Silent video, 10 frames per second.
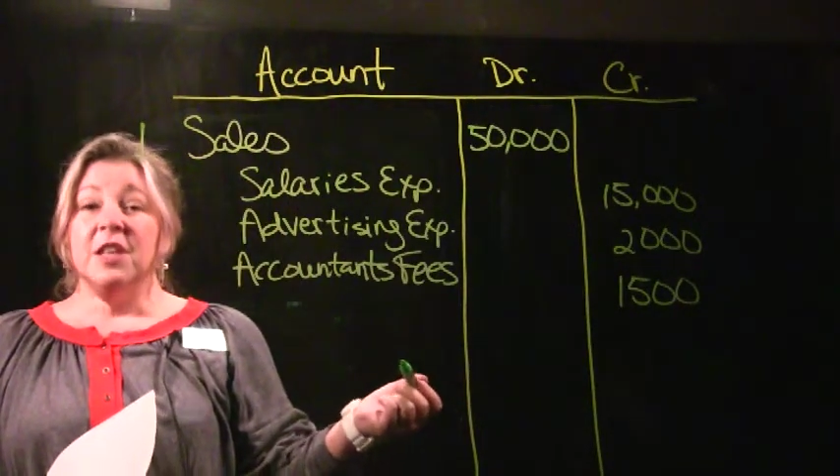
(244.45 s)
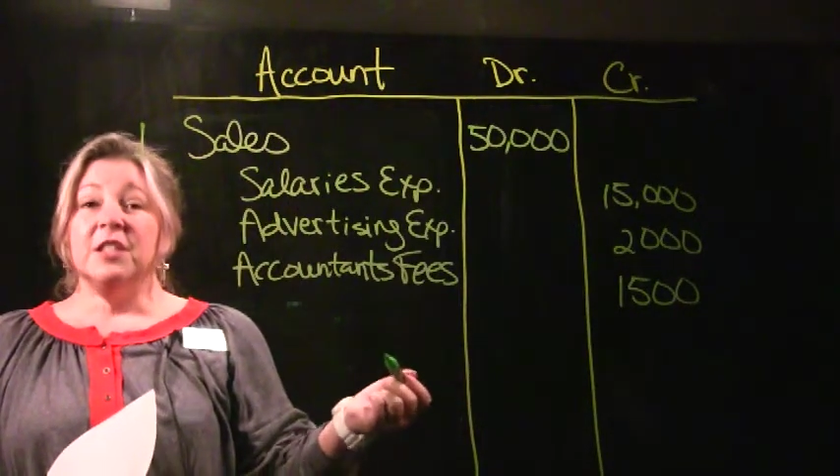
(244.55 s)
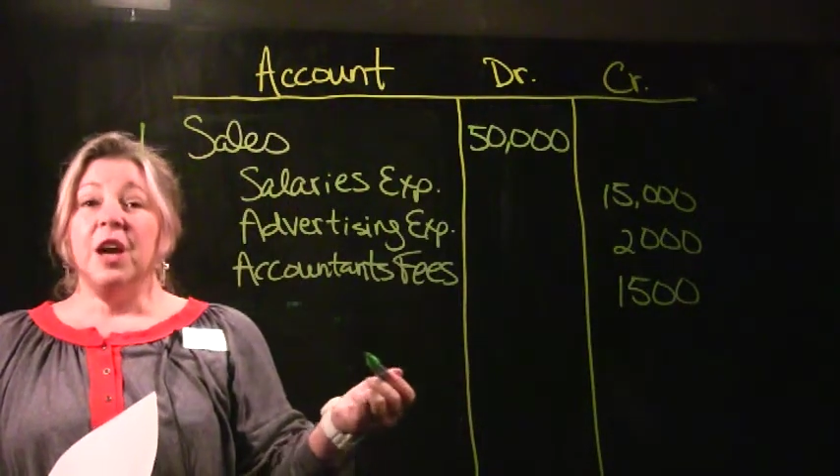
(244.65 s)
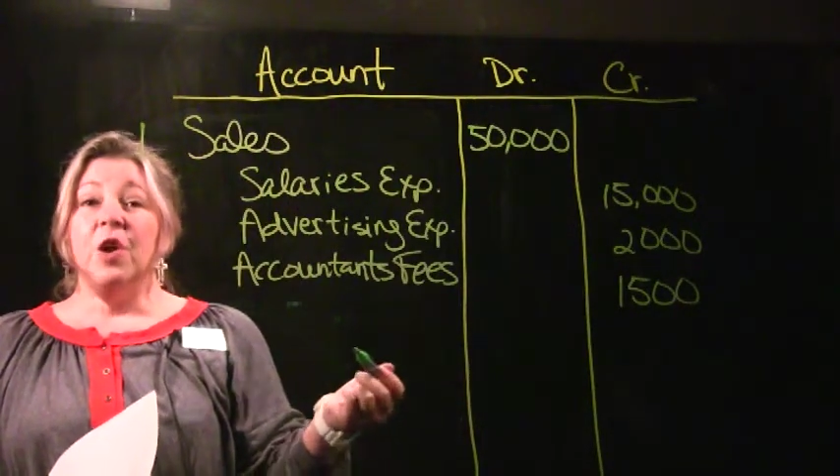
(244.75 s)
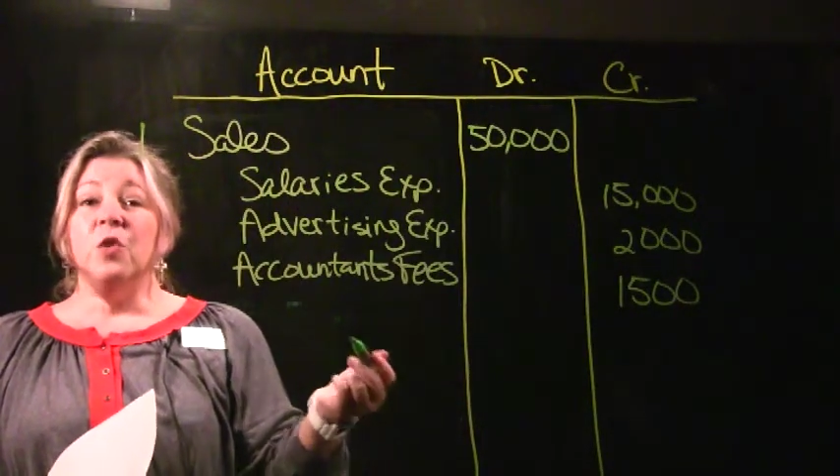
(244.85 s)

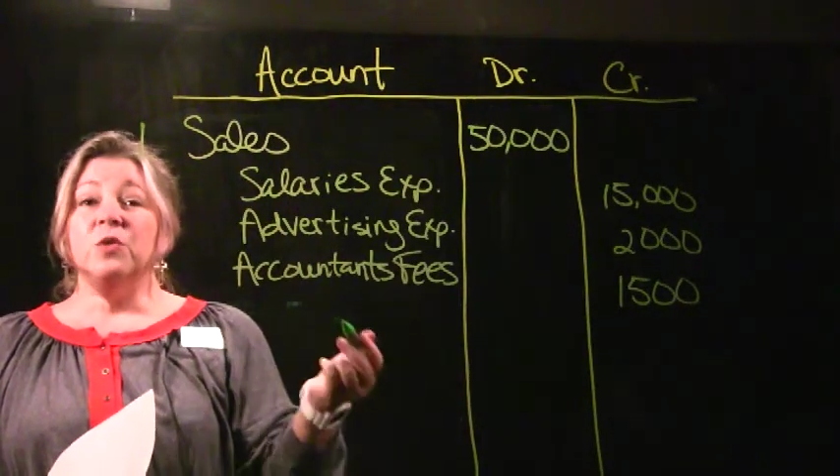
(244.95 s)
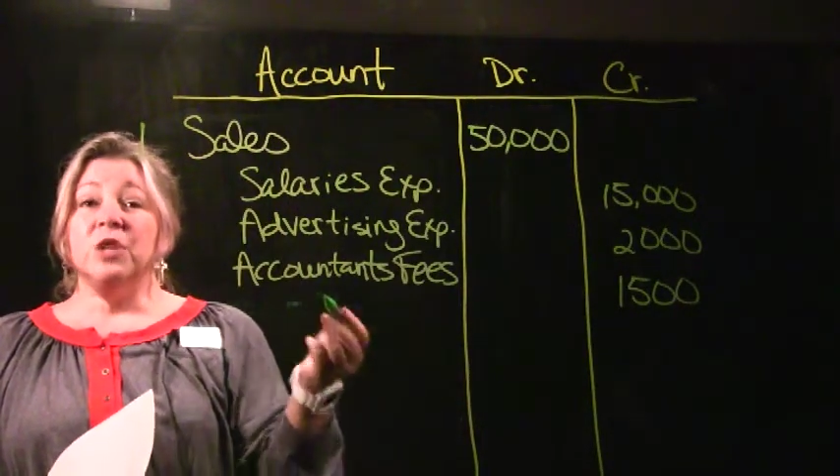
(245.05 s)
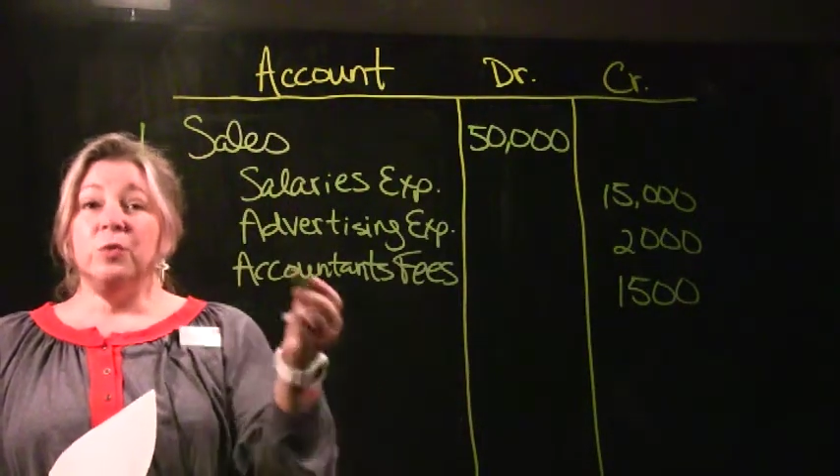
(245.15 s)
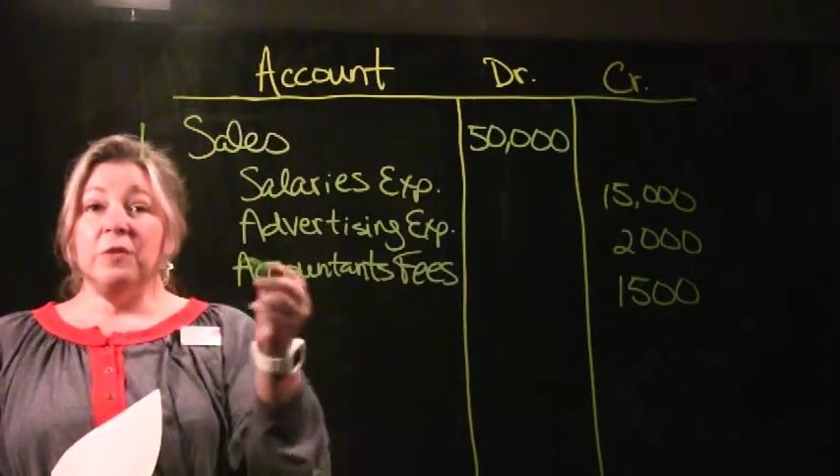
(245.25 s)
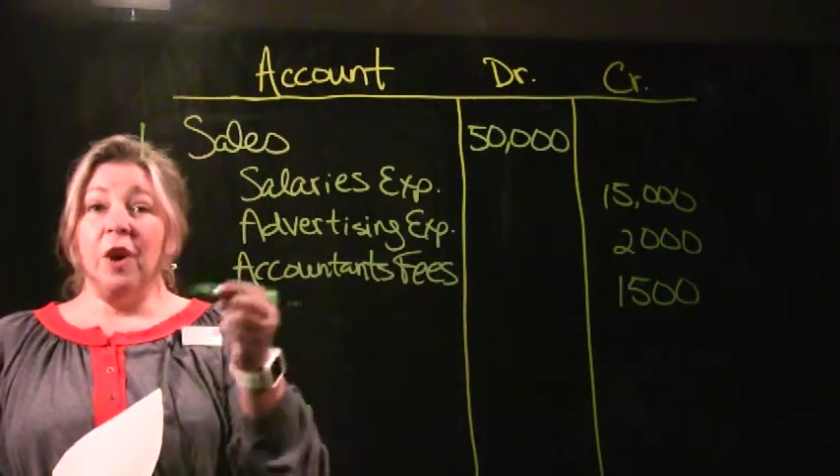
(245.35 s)
So
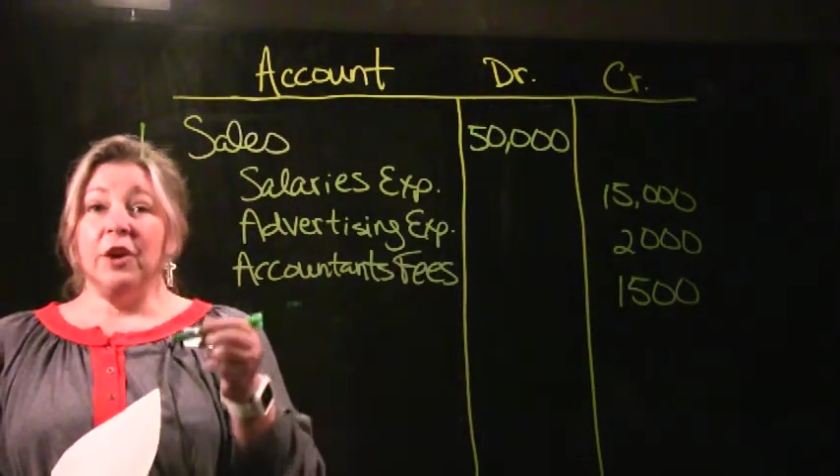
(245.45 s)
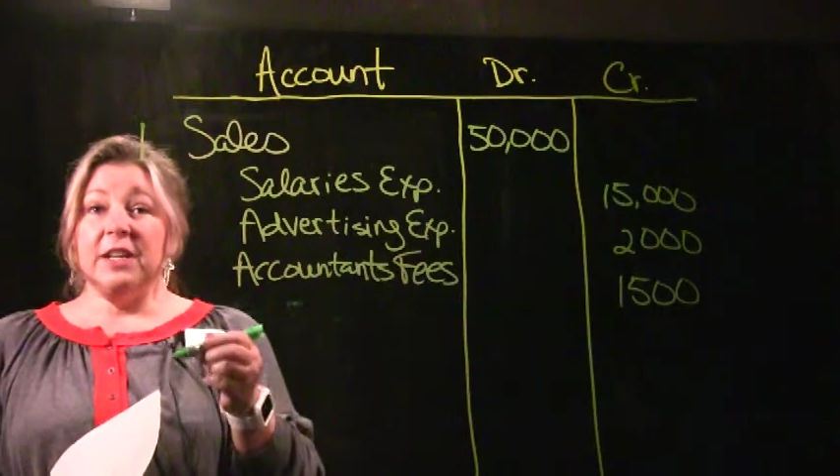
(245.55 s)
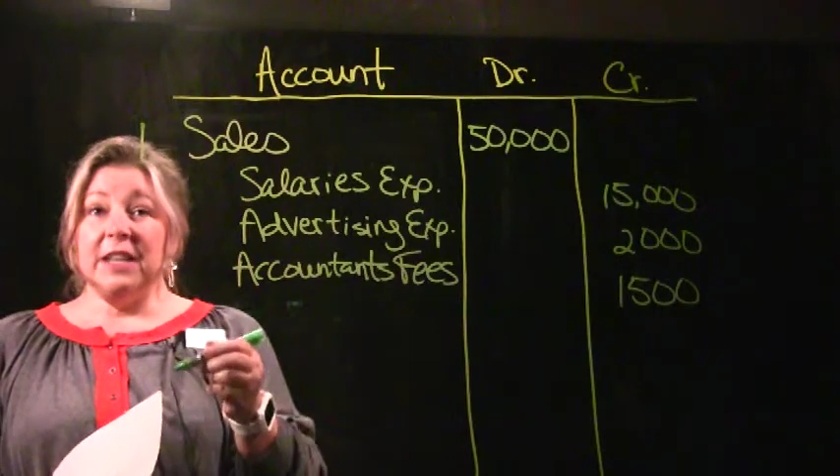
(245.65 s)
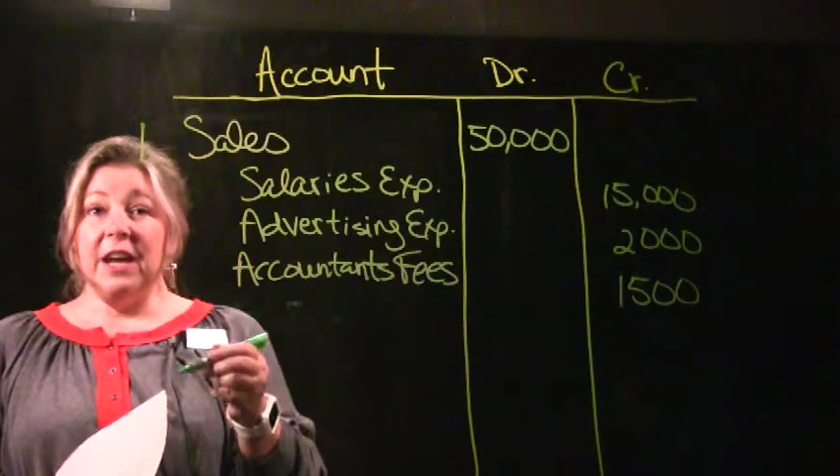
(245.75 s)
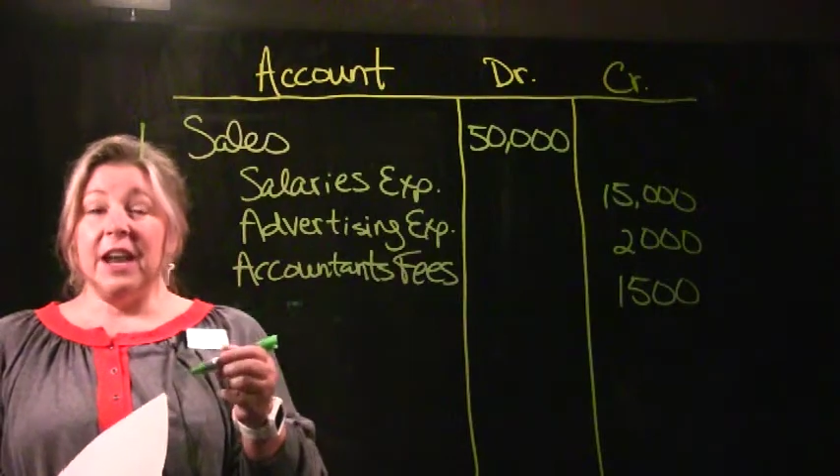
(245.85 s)
since we've
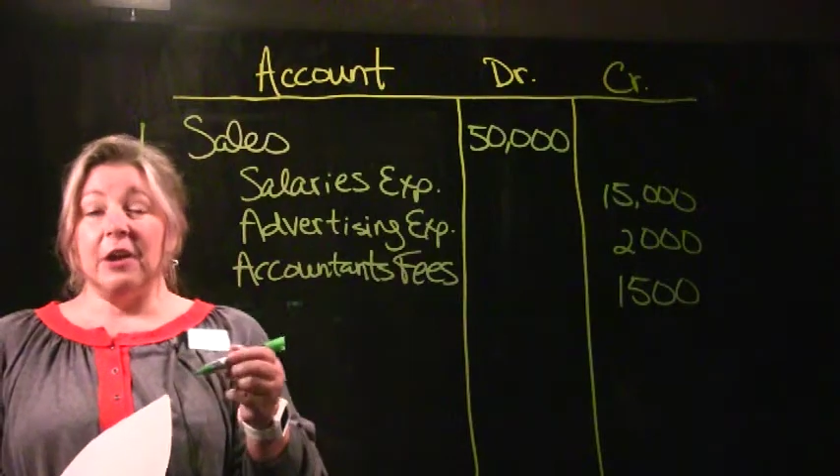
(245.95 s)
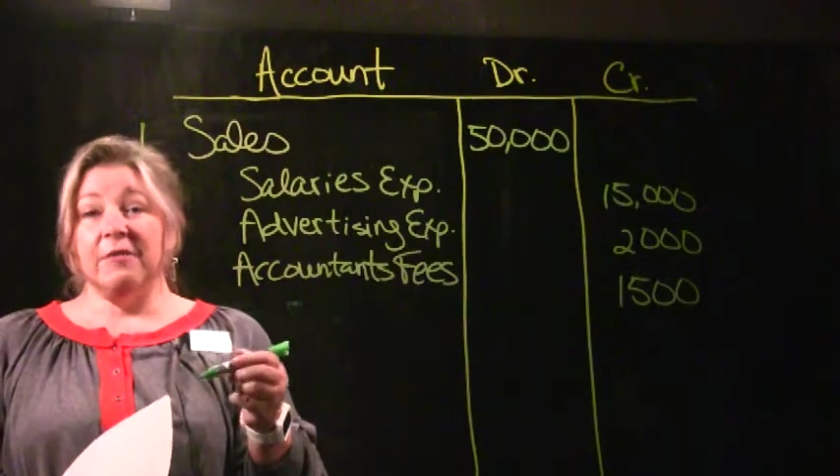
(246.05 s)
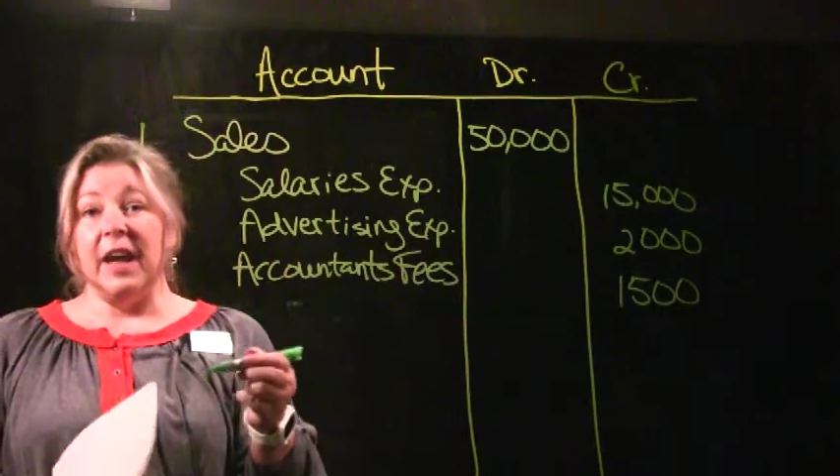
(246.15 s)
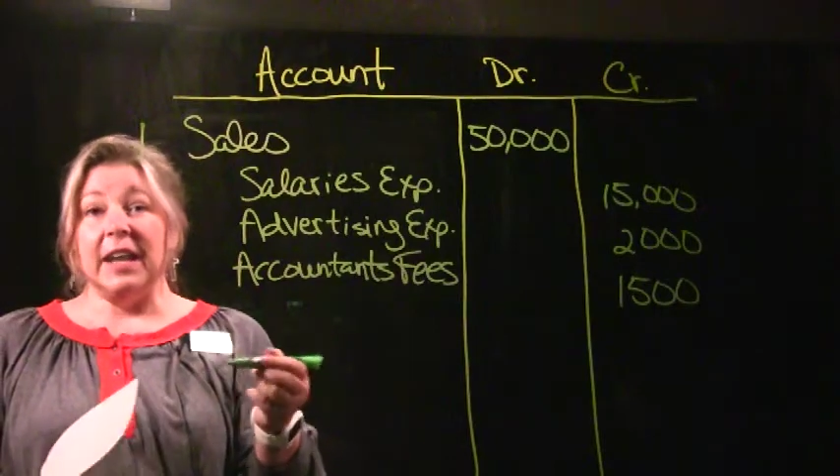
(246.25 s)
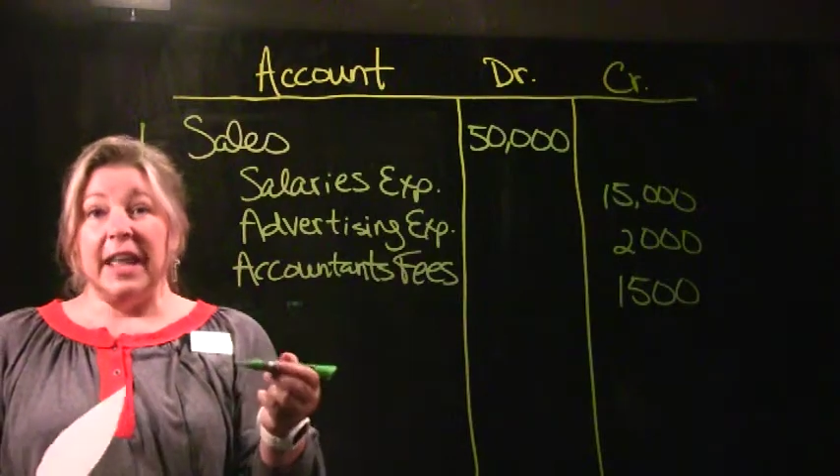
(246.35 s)
already done our
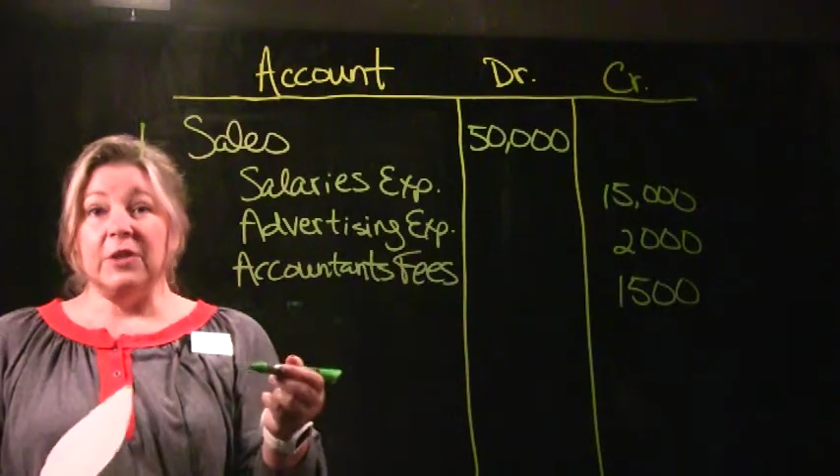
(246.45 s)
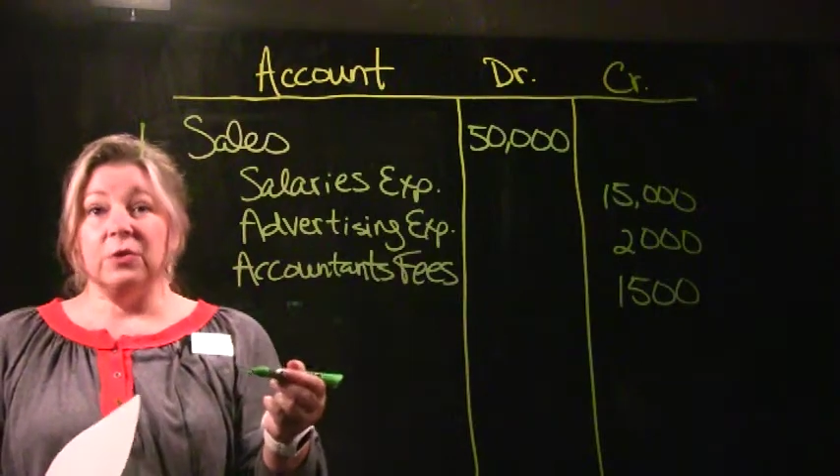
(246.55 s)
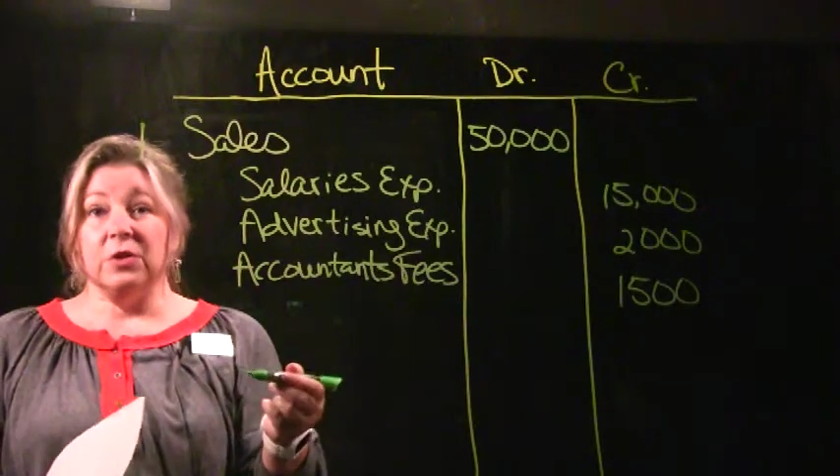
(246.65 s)
financial